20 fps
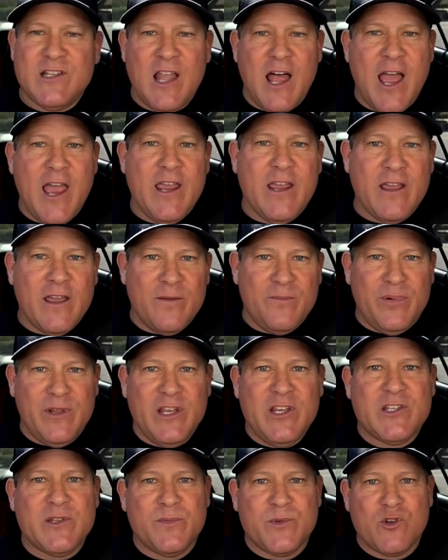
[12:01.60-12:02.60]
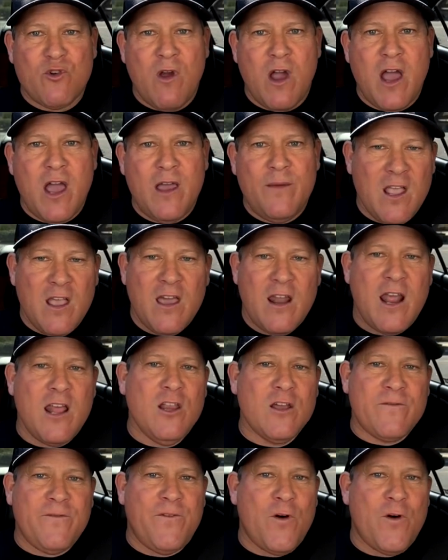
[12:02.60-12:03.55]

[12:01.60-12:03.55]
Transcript: like and please subscribe. And I look